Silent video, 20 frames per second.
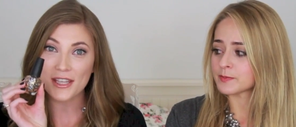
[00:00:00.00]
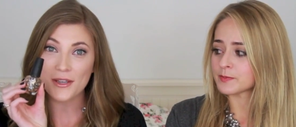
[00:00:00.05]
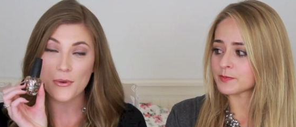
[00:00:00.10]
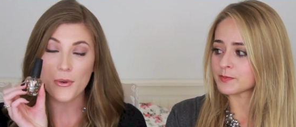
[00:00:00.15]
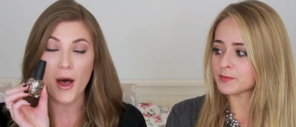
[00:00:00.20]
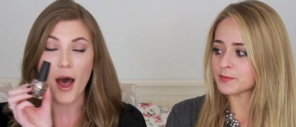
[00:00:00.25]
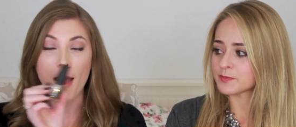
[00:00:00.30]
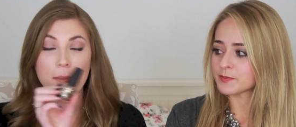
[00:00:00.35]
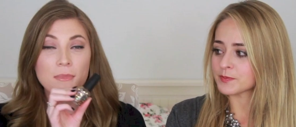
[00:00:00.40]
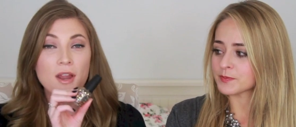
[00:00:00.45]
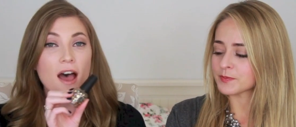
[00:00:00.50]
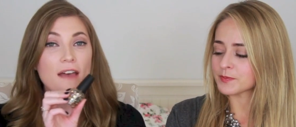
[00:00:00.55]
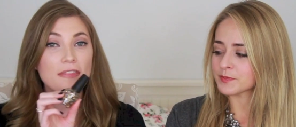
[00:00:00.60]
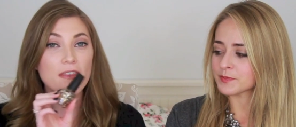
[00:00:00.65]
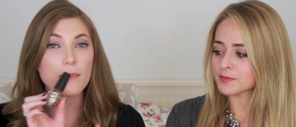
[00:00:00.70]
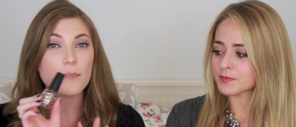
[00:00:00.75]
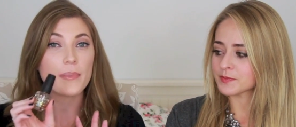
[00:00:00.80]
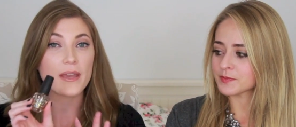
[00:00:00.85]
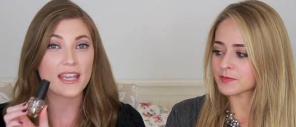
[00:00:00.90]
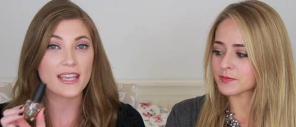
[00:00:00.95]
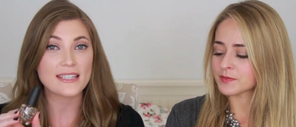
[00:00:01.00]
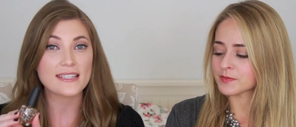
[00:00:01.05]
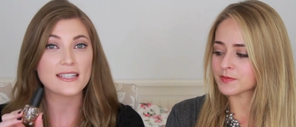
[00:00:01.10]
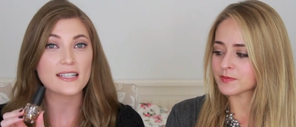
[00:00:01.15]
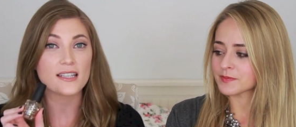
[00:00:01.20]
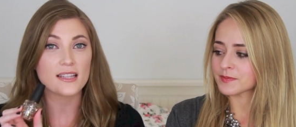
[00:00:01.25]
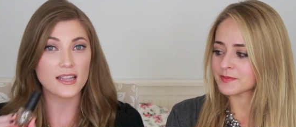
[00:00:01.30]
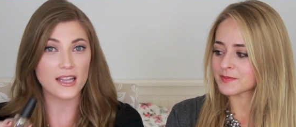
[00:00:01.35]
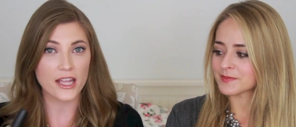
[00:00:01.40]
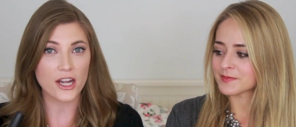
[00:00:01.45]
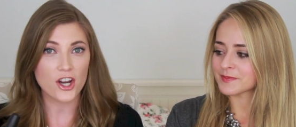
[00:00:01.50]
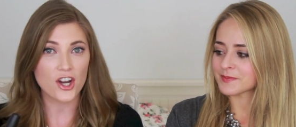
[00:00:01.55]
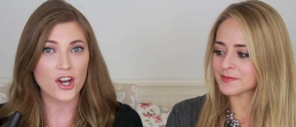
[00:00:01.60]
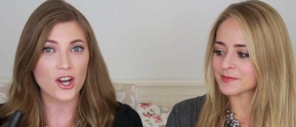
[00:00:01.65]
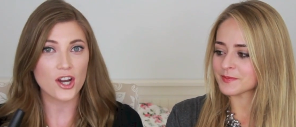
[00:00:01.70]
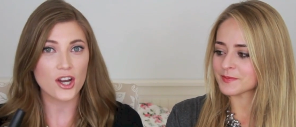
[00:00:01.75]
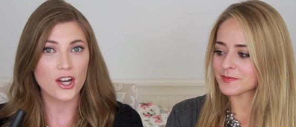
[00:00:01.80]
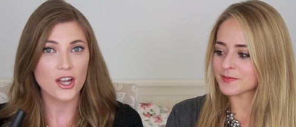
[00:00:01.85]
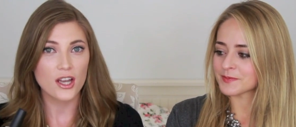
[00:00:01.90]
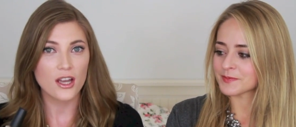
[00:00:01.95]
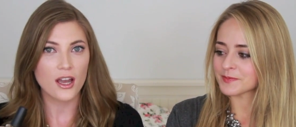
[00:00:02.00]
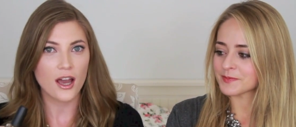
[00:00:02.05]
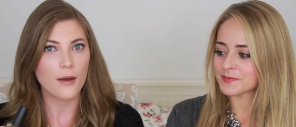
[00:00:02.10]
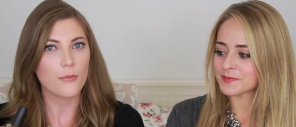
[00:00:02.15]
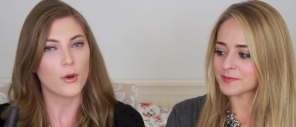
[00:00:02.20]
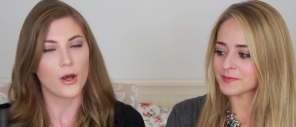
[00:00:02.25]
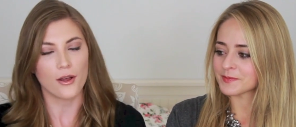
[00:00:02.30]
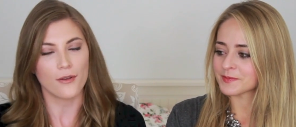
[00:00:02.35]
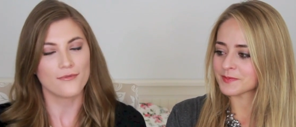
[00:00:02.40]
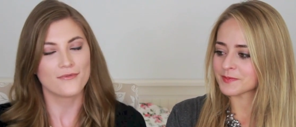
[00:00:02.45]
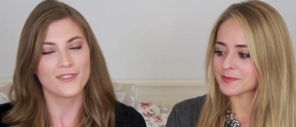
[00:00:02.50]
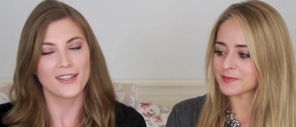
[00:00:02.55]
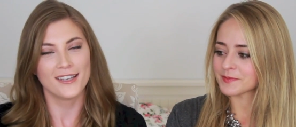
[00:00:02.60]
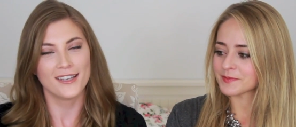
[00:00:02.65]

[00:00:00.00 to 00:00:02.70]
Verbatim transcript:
Speaker 1: really cool. I'm not the biggest glitter. Well.